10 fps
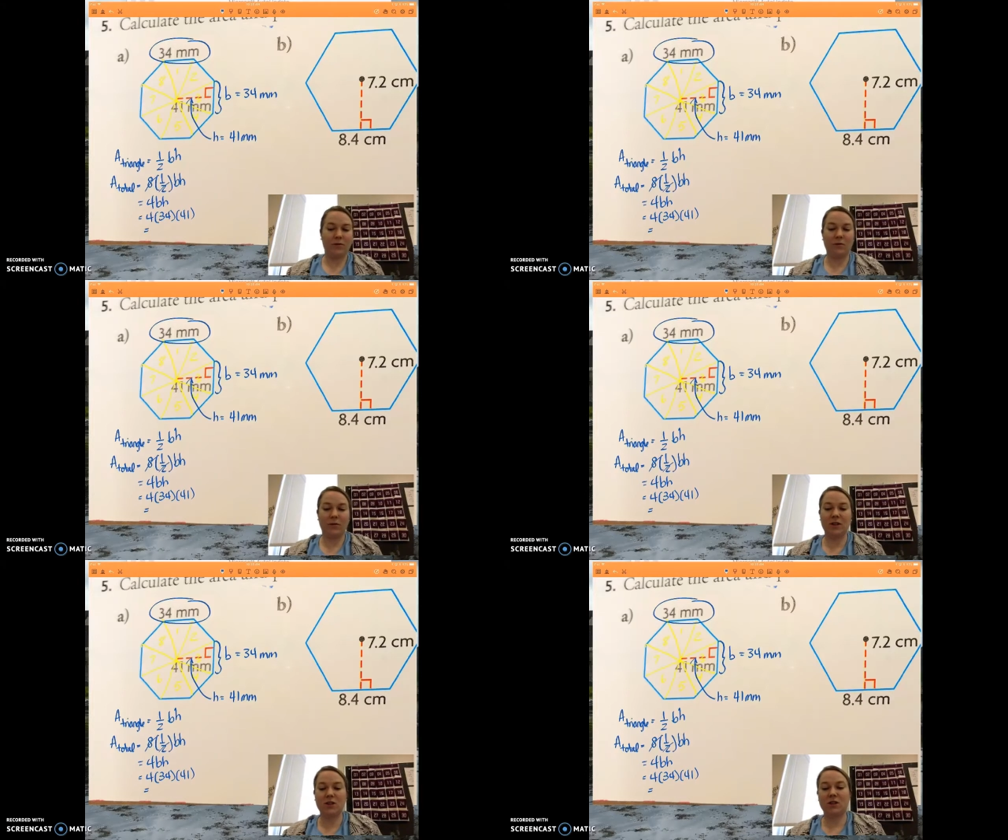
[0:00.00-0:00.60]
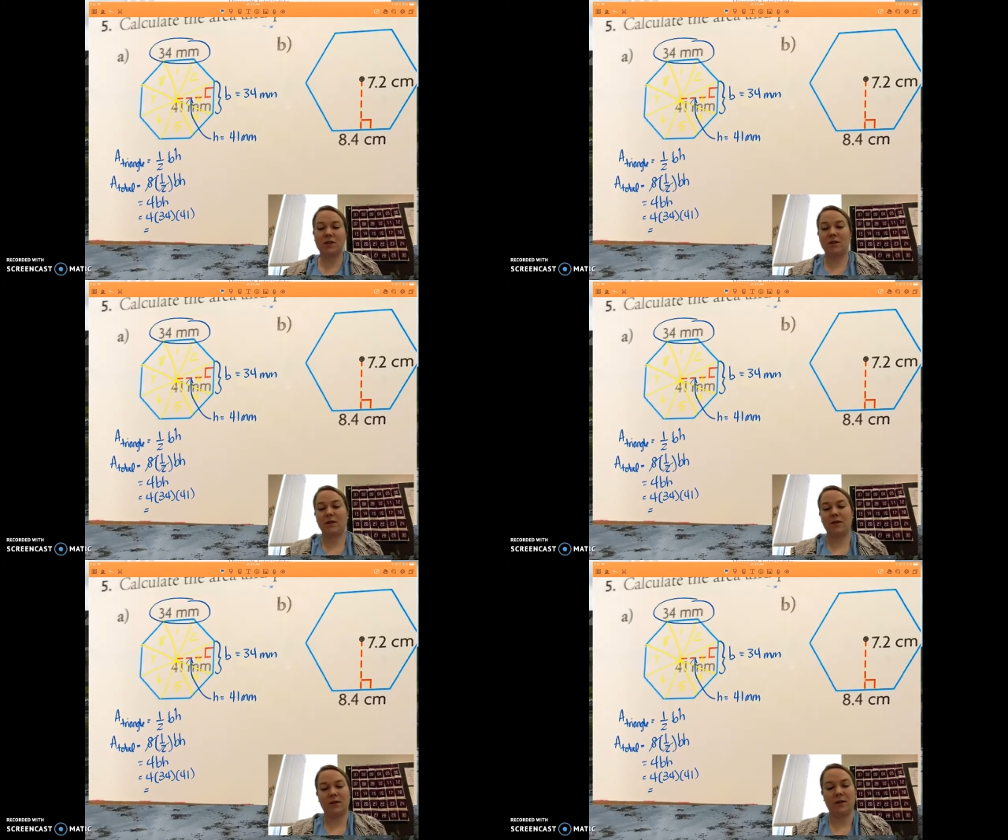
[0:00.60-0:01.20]
which,
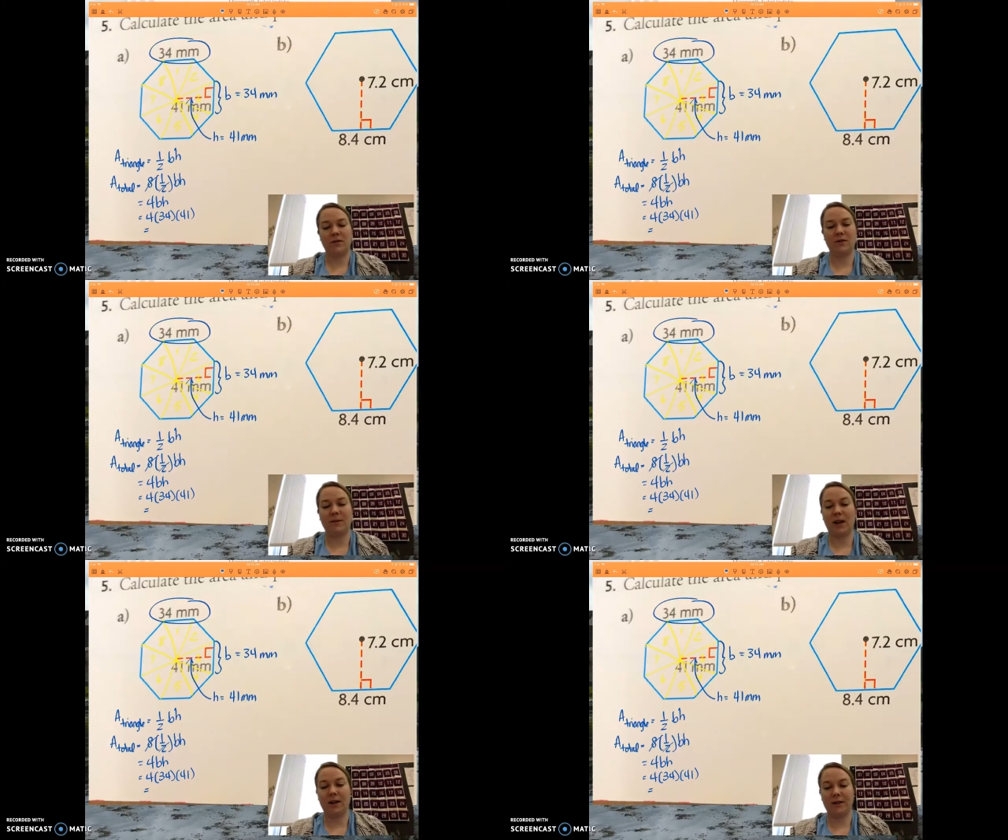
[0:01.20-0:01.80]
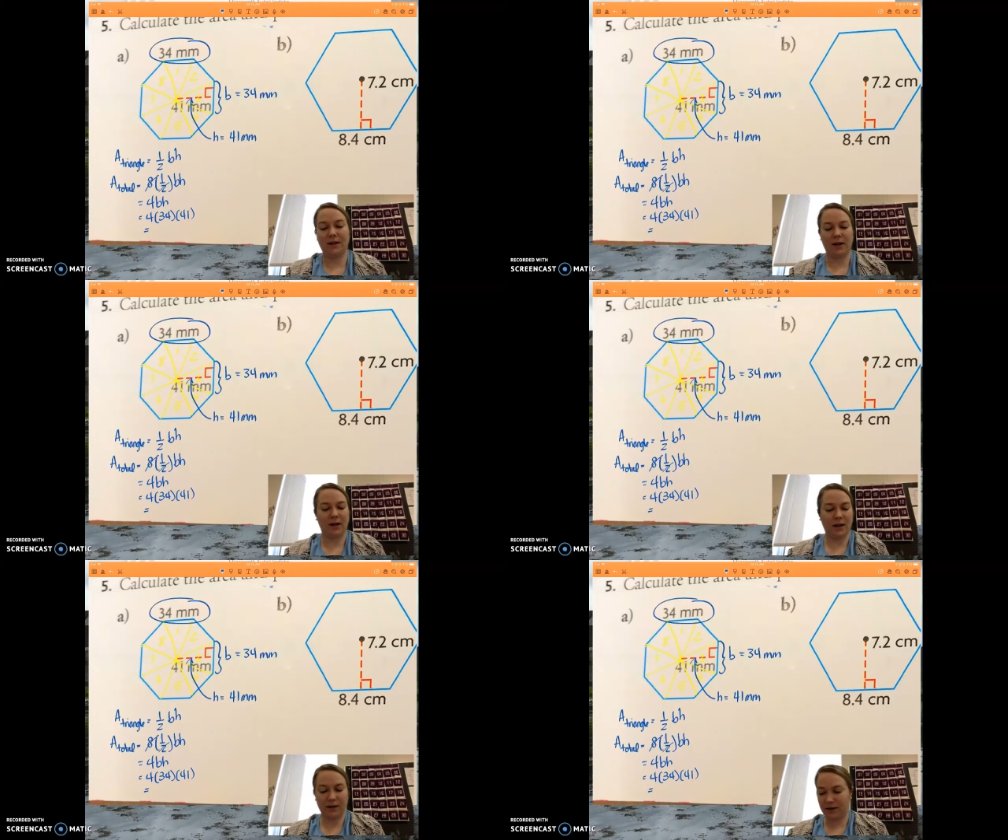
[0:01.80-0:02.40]
using my handy dandy
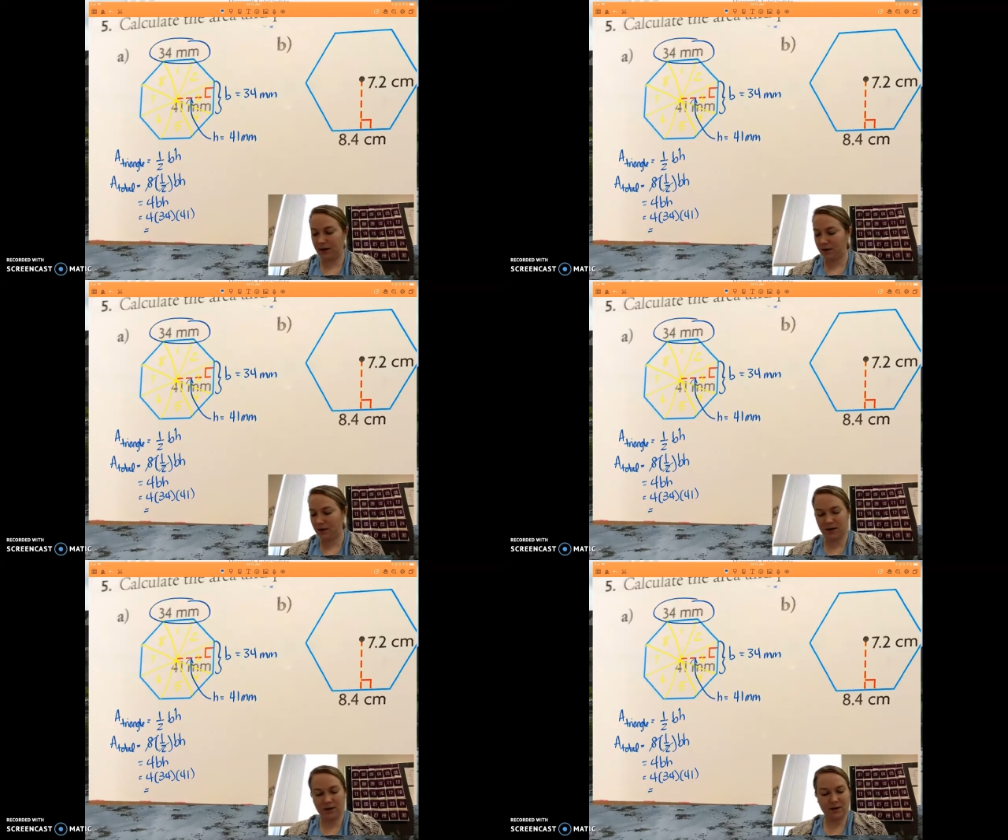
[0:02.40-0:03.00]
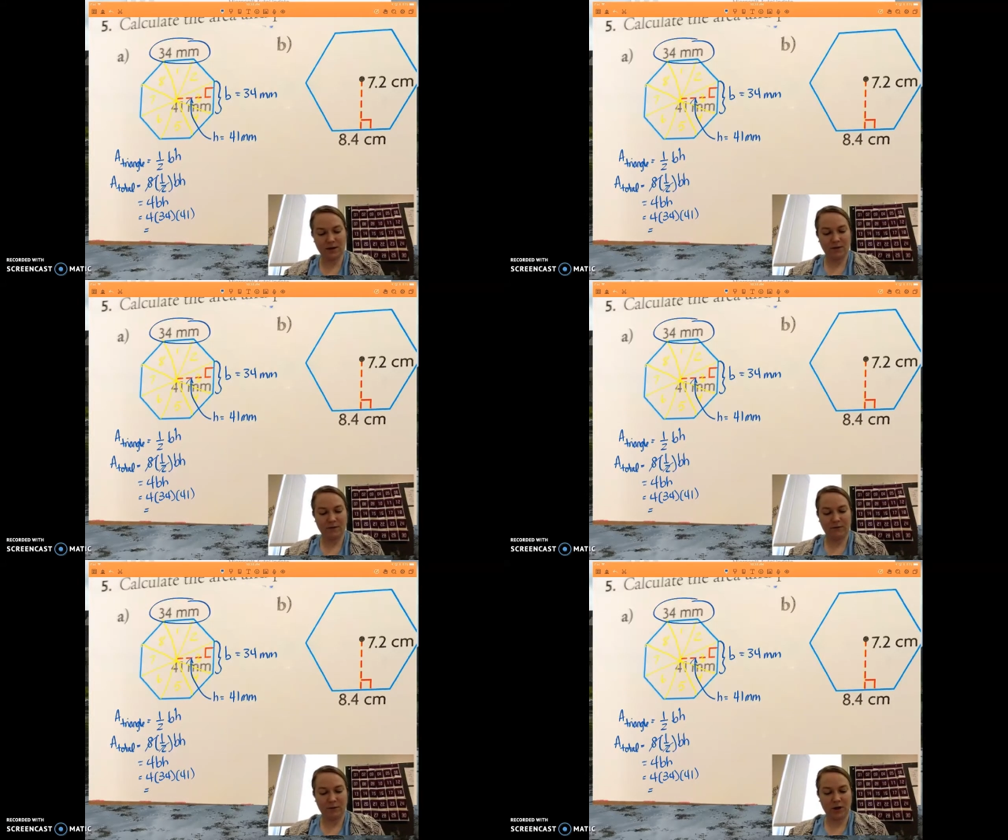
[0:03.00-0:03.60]
calculator,
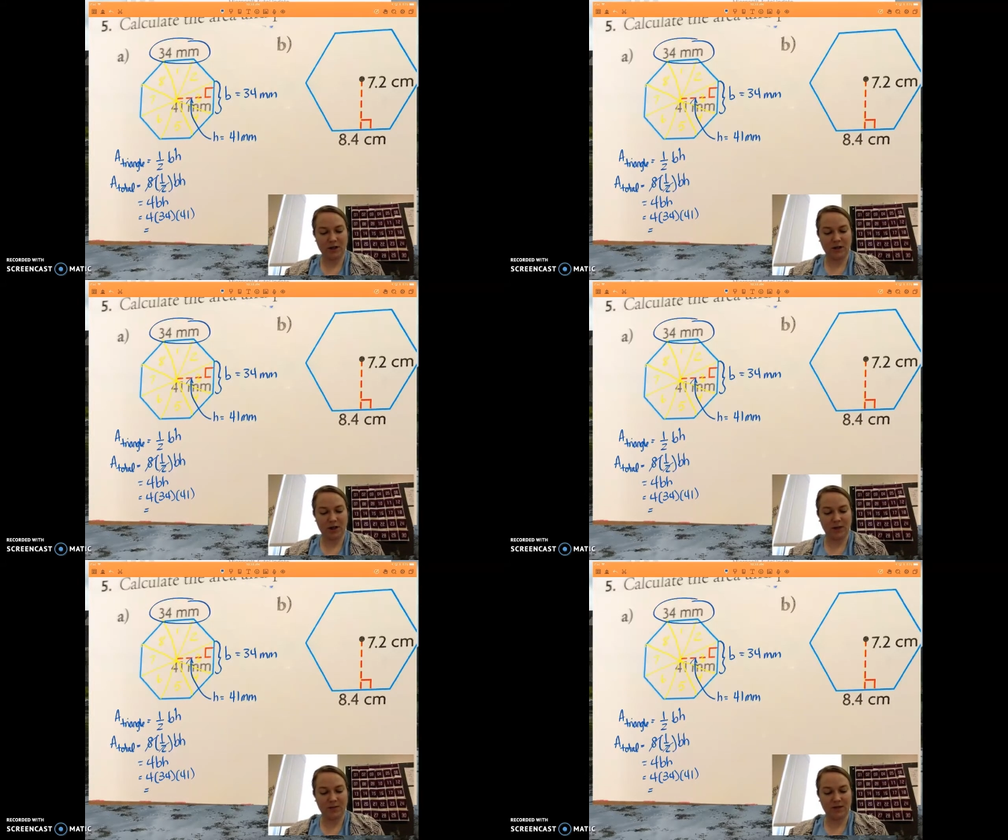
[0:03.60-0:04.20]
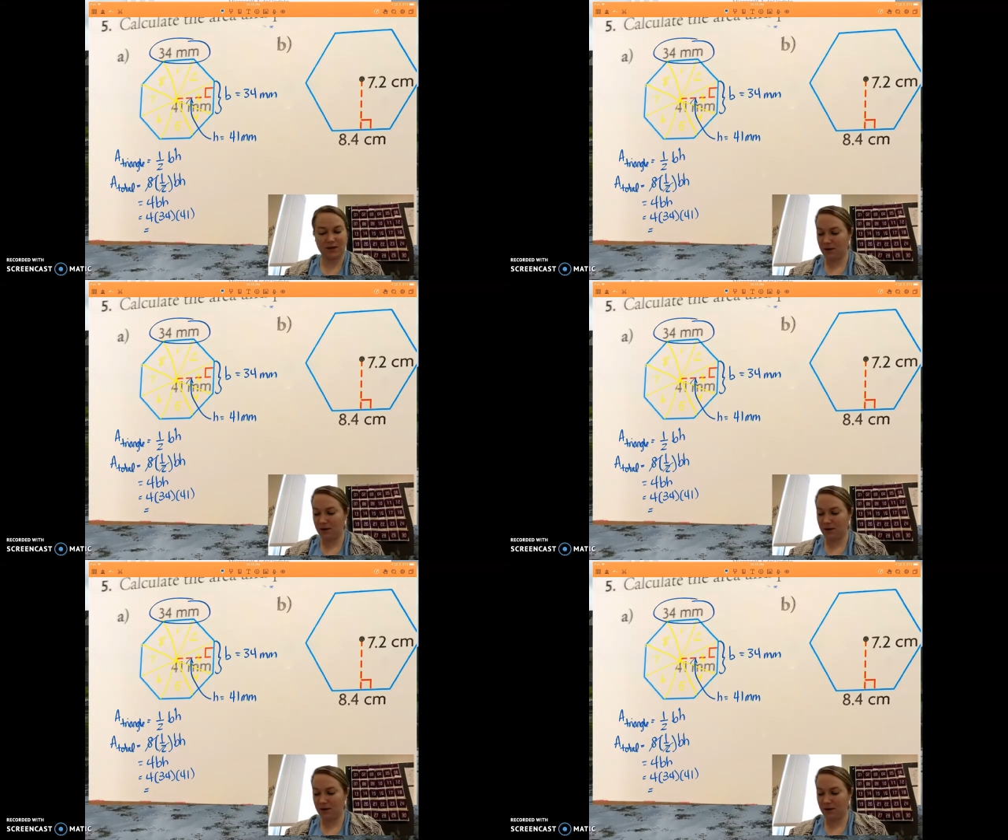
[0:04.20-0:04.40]
4 times